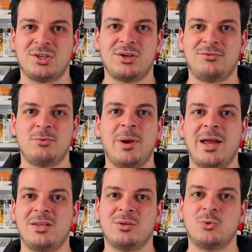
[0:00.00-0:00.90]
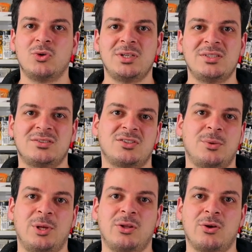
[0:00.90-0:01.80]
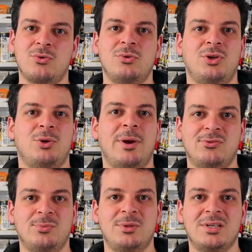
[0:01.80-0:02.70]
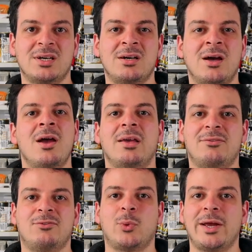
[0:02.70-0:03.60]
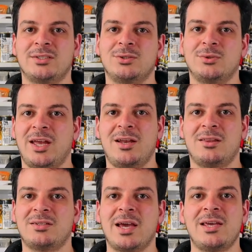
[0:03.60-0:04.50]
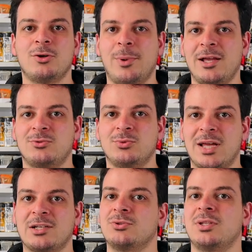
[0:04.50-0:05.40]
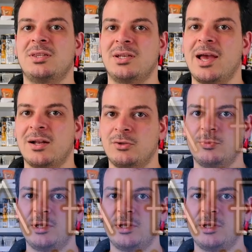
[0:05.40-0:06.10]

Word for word: So if you paint in the mornings, it's gonna be a lot cooler, your paints will be thicker. If you wait until the heat of the day, your paints will naturally thin out a little